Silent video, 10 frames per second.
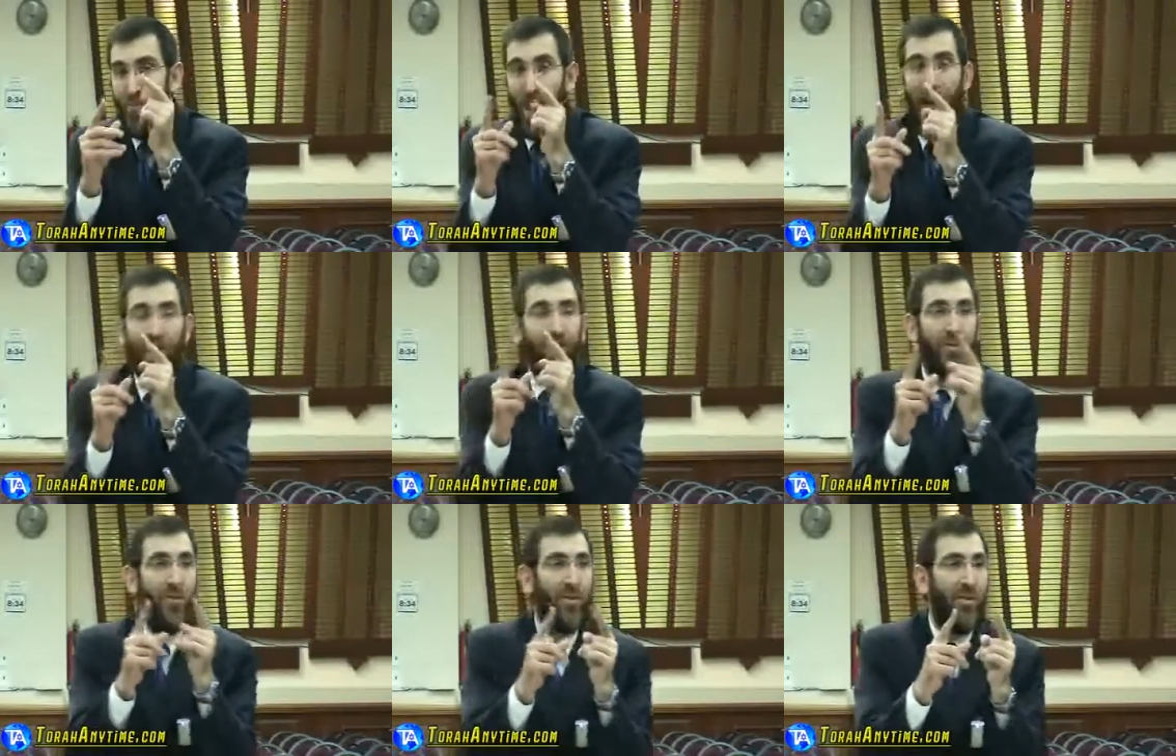see the
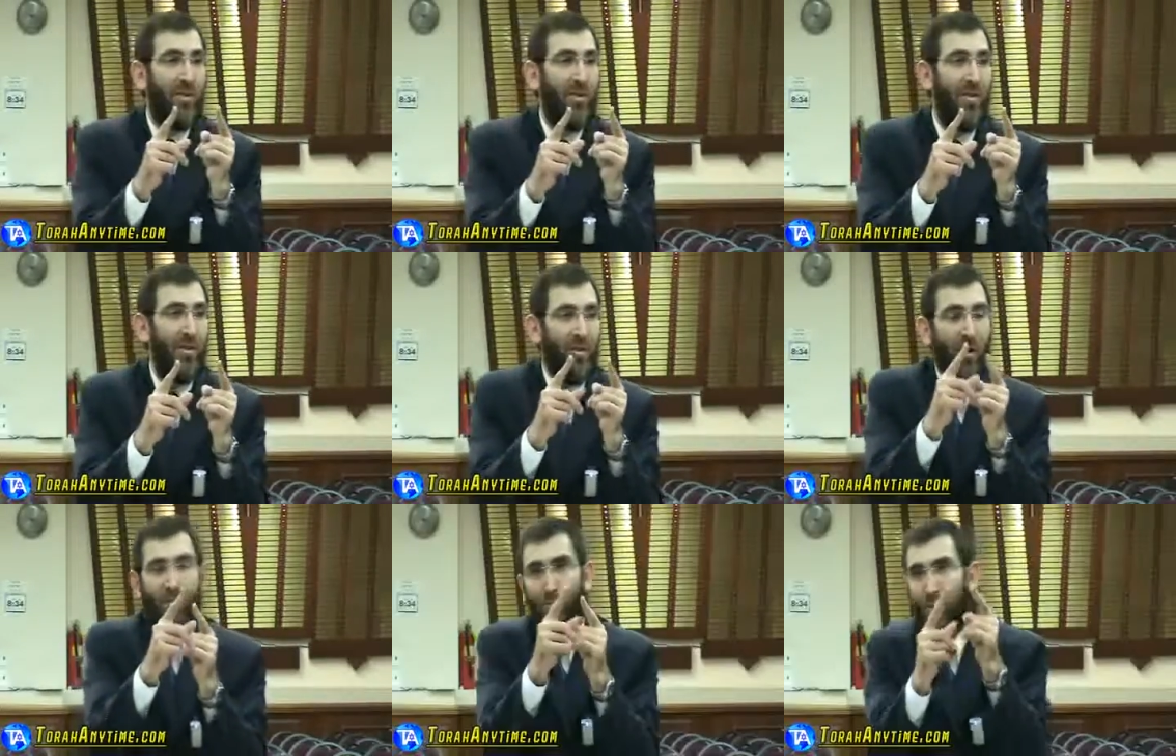patterns.
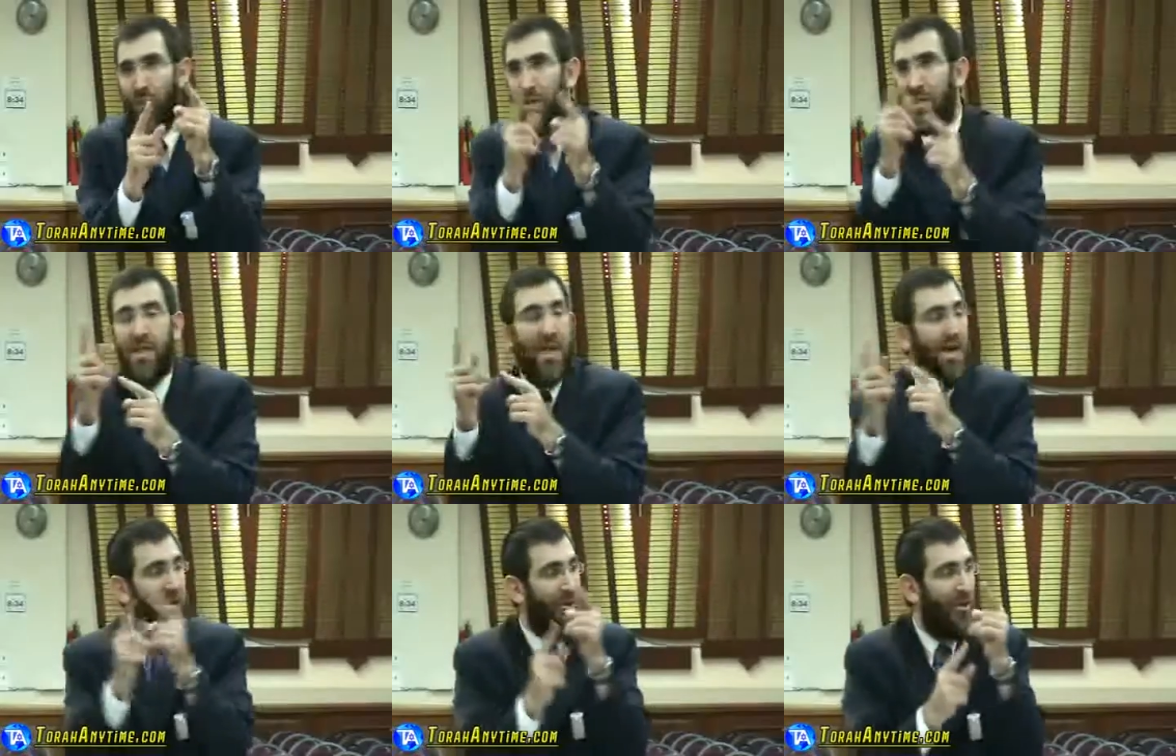We try to put things
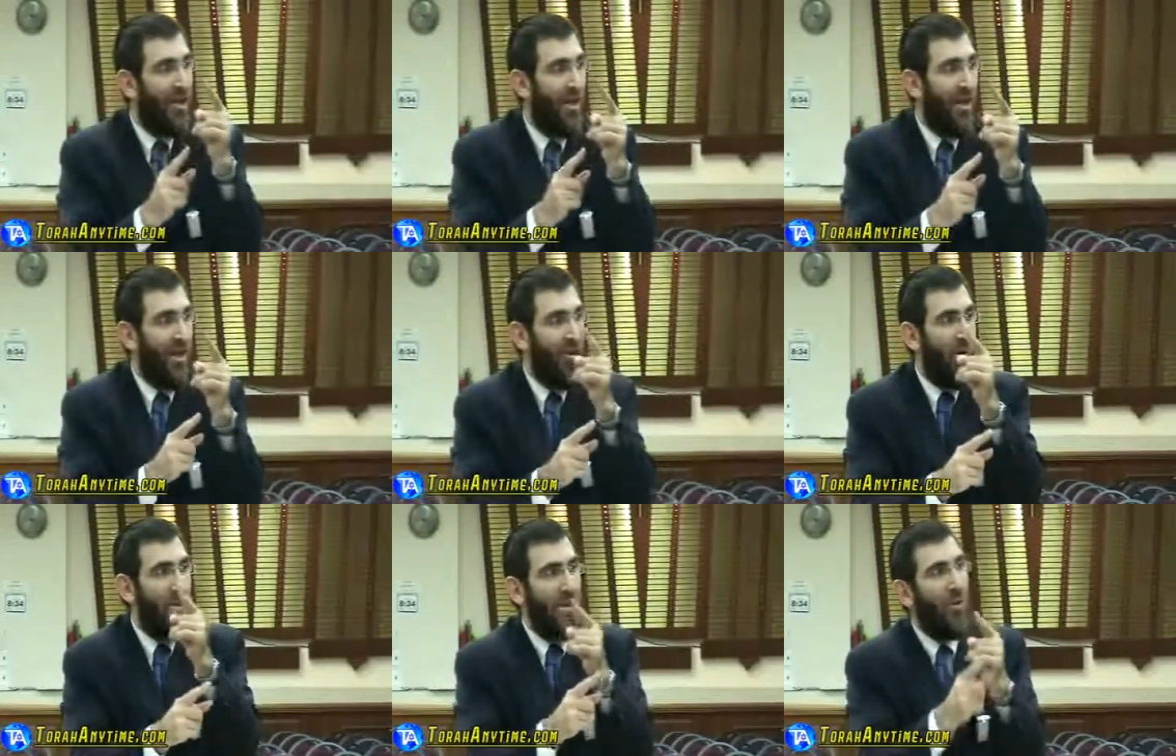together in
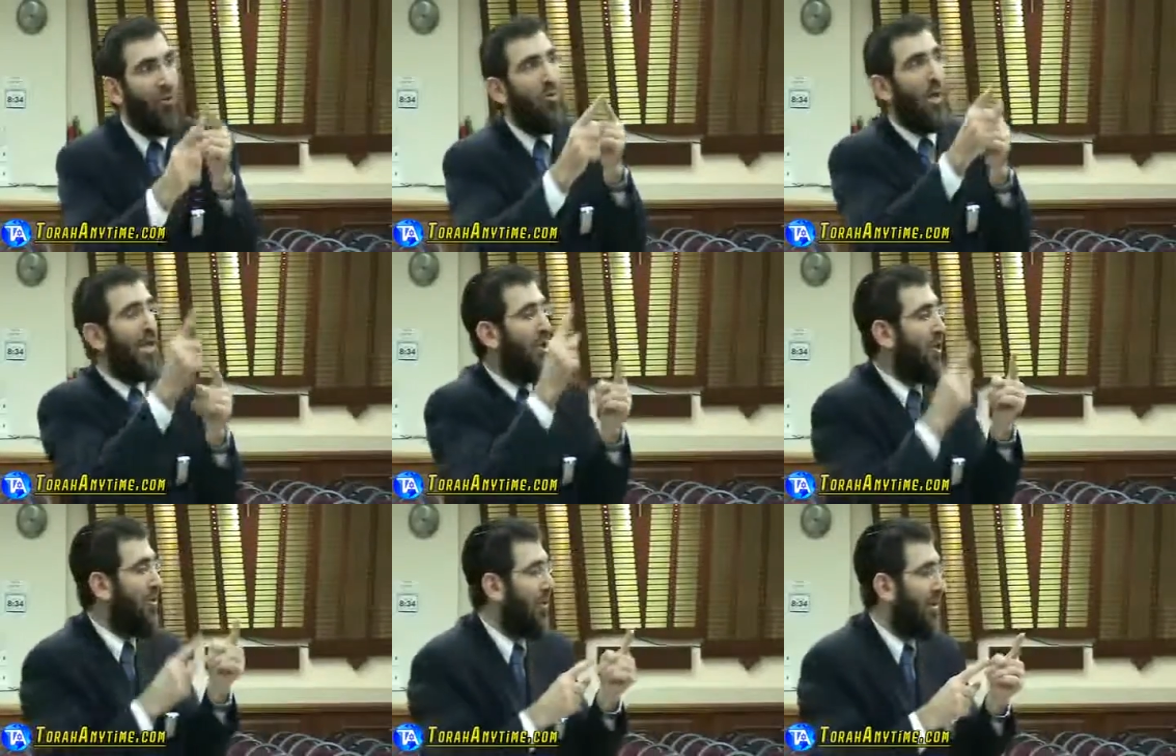order to say, oh,
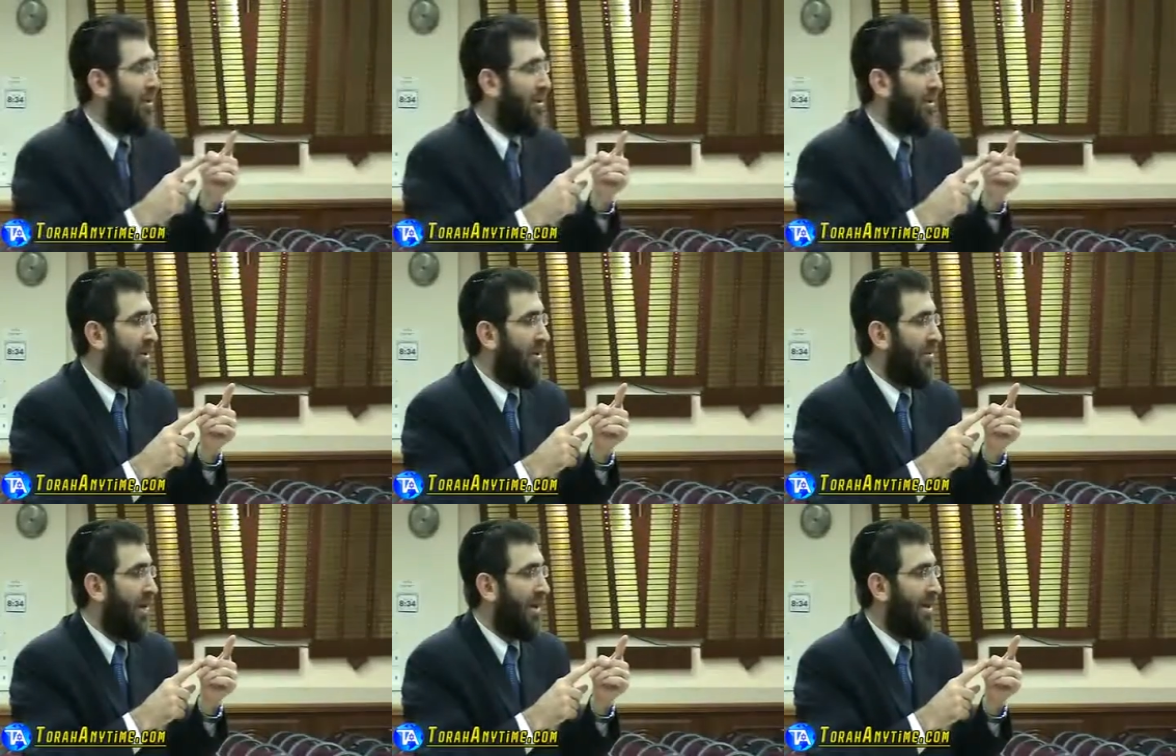that's you.
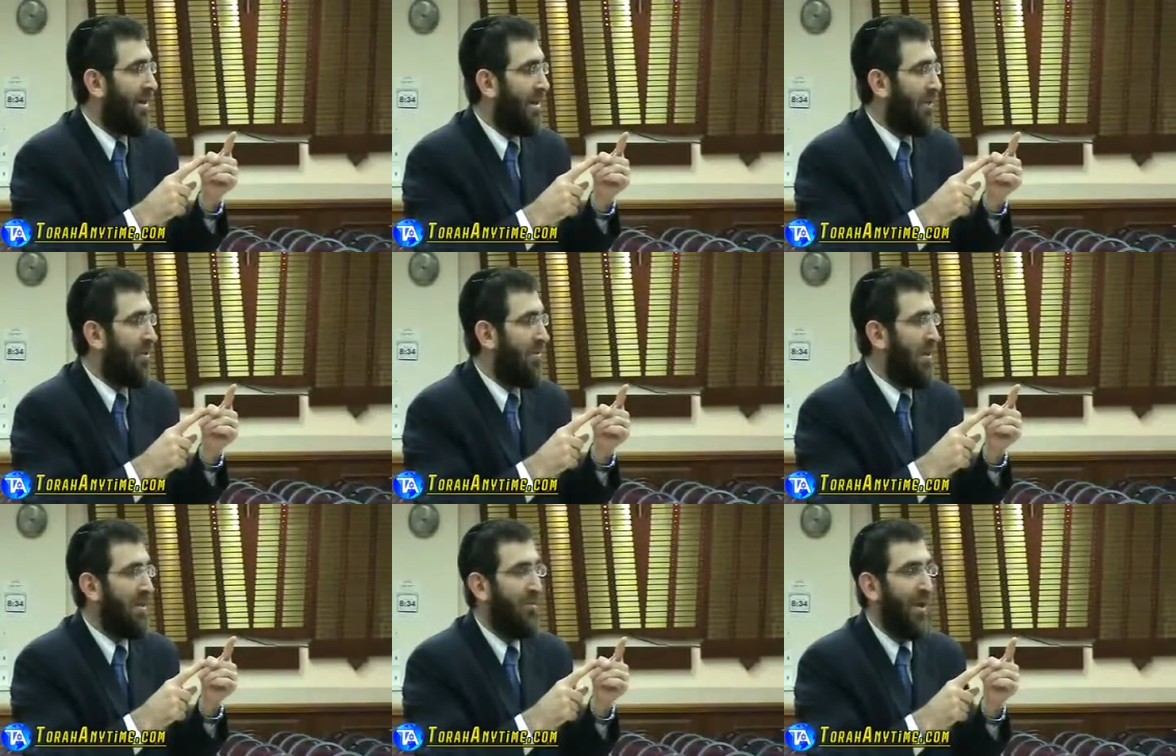Right? That's what it
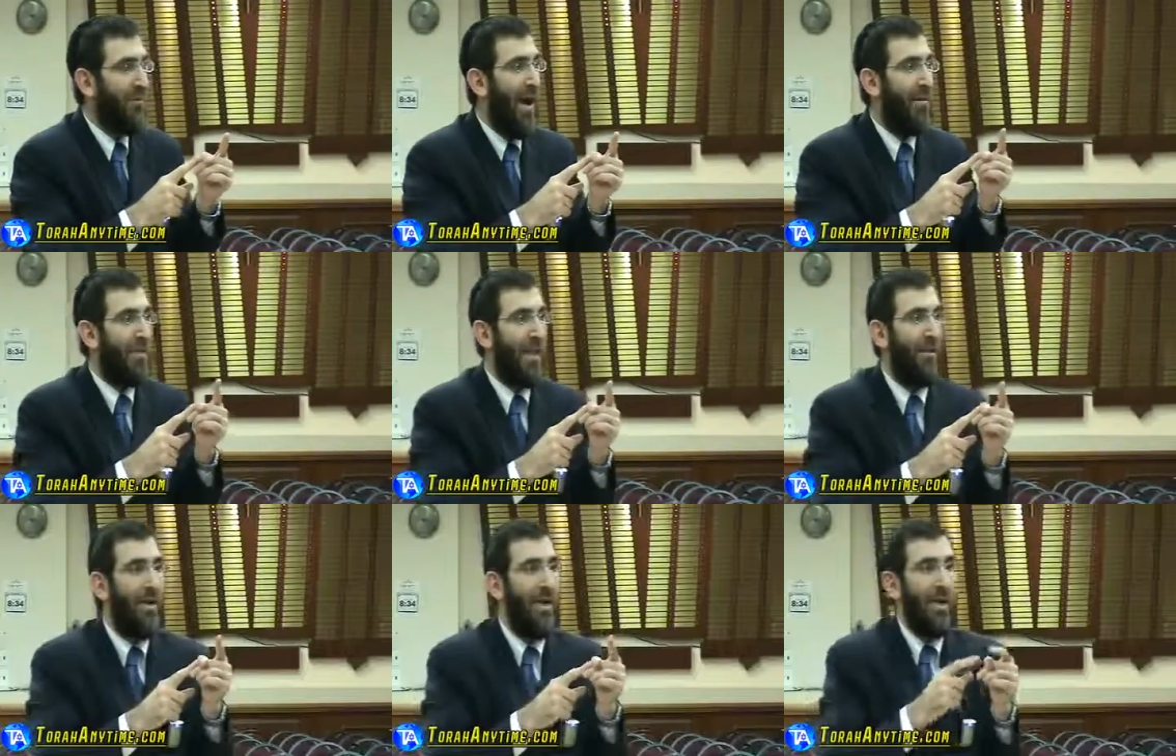means to find patterns
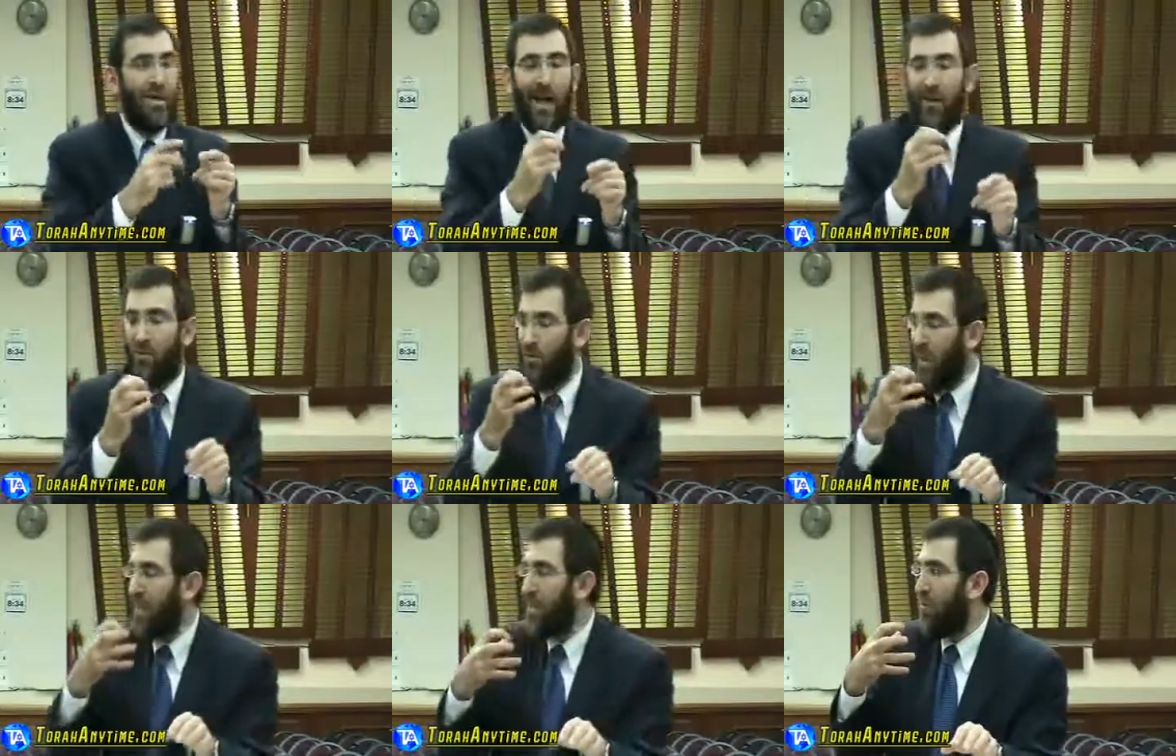in life. So God
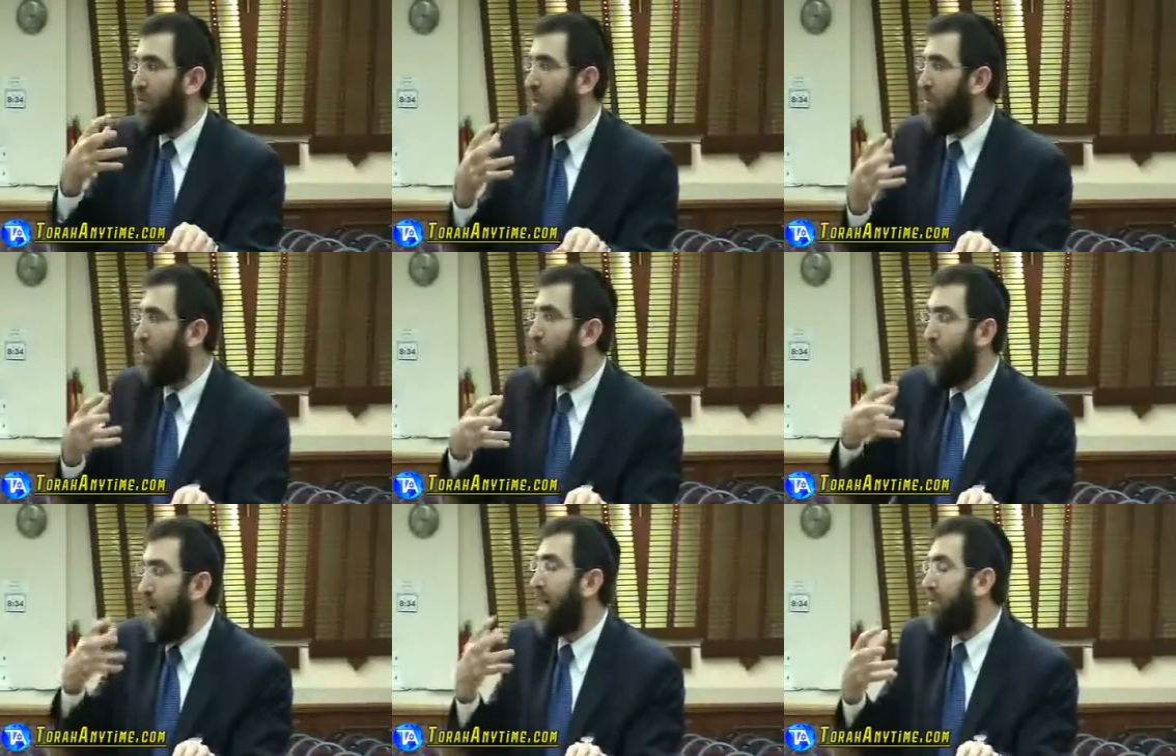created us in a way where we're
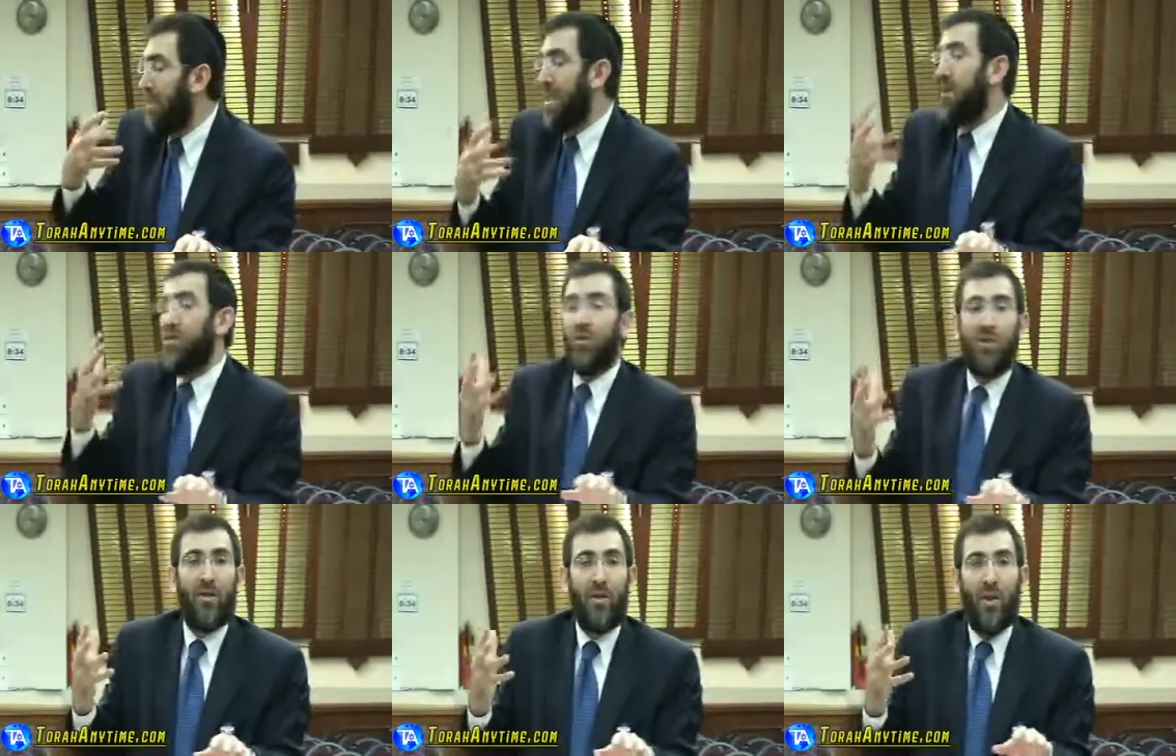pattern
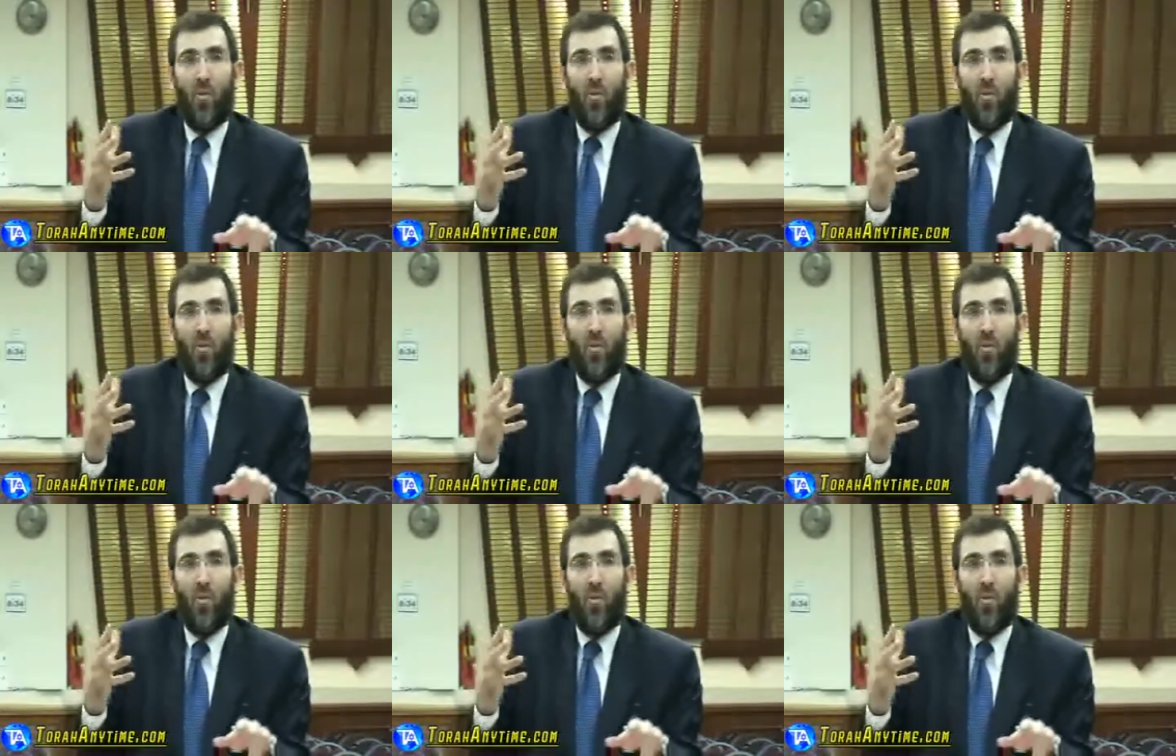seekers.